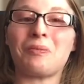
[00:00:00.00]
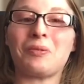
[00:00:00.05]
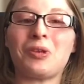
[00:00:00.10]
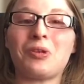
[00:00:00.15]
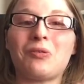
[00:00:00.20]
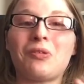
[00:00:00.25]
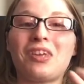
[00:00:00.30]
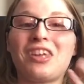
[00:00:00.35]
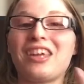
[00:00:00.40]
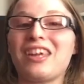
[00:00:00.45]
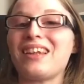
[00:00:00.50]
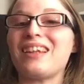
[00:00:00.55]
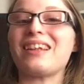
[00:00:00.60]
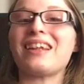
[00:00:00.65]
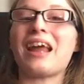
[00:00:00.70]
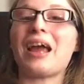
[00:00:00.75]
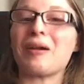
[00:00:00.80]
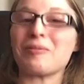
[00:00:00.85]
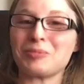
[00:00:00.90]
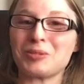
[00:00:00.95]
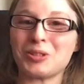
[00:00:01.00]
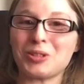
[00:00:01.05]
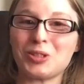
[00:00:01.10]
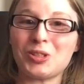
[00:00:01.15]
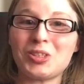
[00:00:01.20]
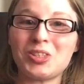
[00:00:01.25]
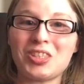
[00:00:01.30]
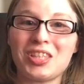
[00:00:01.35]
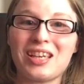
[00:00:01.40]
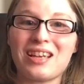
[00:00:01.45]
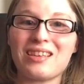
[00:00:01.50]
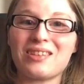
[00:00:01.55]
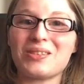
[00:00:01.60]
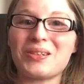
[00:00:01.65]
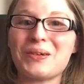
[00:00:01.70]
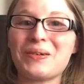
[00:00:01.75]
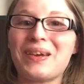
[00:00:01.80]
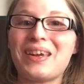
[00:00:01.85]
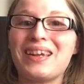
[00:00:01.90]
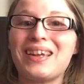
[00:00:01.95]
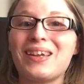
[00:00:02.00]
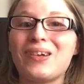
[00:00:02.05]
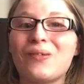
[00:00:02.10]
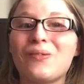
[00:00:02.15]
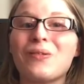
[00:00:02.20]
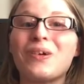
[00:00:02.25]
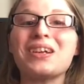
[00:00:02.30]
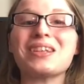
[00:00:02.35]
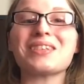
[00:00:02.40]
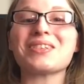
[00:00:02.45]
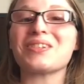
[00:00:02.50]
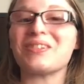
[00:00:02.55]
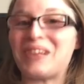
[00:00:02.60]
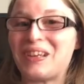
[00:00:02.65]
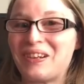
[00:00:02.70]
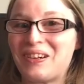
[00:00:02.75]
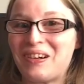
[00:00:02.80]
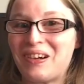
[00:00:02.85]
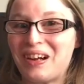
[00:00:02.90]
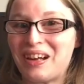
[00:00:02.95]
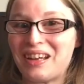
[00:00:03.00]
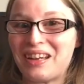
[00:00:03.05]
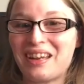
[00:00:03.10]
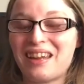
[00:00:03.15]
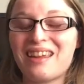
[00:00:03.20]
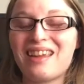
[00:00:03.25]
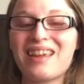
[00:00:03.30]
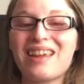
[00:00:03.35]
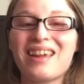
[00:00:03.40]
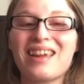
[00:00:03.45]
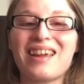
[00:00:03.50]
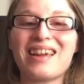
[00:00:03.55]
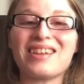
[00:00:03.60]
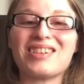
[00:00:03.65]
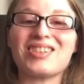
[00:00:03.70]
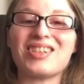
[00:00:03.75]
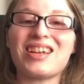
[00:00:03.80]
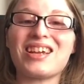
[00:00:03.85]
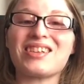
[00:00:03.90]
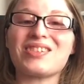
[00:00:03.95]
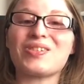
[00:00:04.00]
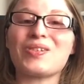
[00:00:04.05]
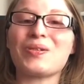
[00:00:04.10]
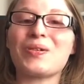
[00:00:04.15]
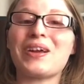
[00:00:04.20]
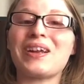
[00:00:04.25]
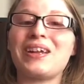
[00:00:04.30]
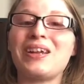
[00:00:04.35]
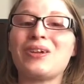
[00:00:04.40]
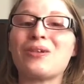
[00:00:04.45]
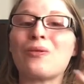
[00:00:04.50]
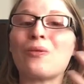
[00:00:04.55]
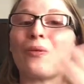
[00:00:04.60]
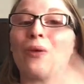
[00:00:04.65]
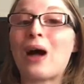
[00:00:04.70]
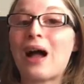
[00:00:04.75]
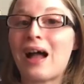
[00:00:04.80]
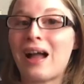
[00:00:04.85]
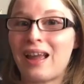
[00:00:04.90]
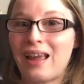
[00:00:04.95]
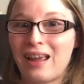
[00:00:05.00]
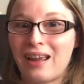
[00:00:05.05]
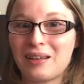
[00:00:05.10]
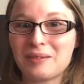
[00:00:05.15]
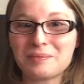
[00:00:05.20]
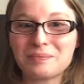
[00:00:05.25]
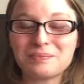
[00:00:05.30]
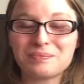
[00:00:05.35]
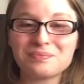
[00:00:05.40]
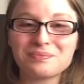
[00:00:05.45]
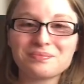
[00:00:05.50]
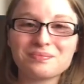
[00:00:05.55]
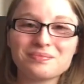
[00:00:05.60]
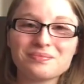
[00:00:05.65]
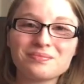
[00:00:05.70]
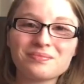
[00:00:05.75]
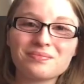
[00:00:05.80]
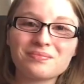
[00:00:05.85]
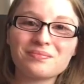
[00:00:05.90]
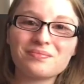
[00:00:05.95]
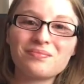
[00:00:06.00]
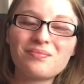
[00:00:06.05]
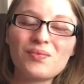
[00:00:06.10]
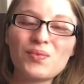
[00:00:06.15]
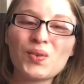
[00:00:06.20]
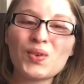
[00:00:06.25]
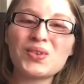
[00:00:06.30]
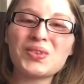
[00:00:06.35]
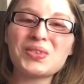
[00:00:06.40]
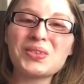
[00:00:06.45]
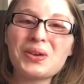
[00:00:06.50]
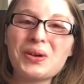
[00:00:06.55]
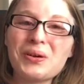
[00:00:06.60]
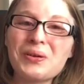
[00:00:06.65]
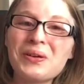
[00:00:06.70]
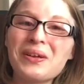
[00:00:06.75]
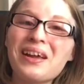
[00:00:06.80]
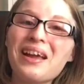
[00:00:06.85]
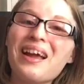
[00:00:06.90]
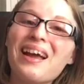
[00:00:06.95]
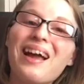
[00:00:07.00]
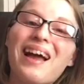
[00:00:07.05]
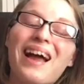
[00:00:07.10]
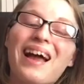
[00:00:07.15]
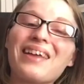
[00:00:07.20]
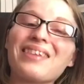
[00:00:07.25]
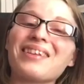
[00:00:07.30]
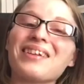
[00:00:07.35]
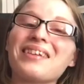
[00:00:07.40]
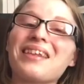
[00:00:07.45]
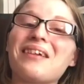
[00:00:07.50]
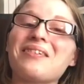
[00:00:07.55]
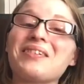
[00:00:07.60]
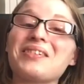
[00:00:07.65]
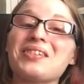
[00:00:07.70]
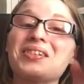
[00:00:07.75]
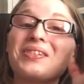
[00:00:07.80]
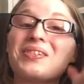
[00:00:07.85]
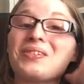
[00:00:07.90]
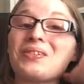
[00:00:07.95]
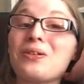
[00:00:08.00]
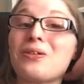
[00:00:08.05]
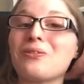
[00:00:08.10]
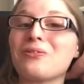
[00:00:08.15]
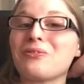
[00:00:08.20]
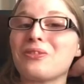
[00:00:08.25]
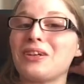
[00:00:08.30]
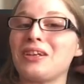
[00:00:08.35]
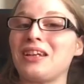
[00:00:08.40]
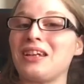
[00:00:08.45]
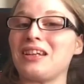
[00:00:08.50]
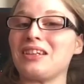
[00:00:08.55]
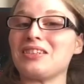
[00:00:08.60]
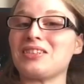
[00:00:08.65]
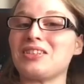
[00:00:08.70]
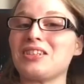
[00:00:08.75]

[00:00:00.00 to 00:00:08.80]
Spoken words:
You kidnapped her. She has no idea what's going on. And she has no idea why. So I thought that was just so funny.